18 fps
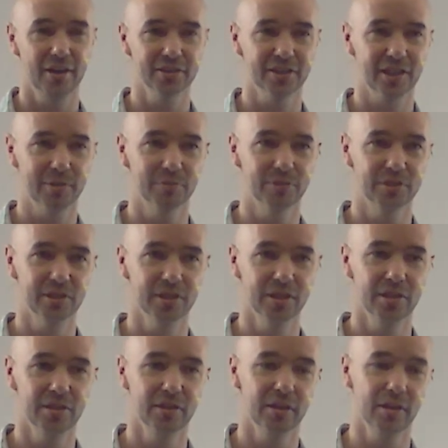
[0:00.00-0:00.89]
ask him
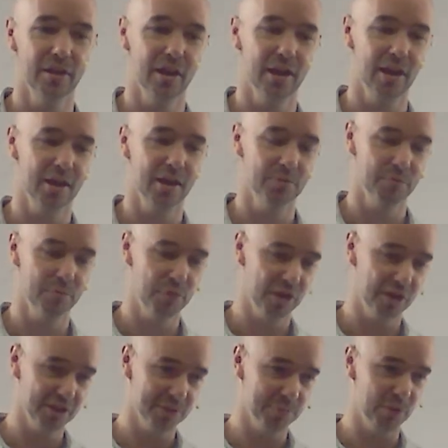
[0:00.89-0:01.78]
to
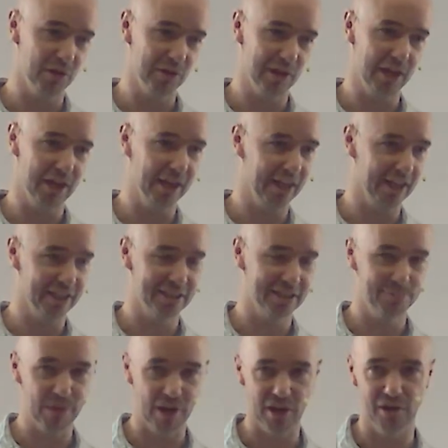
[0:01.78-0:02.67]
put a spotlight and
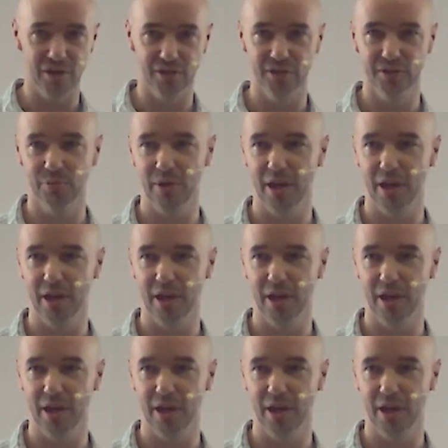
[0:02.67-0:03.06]
expose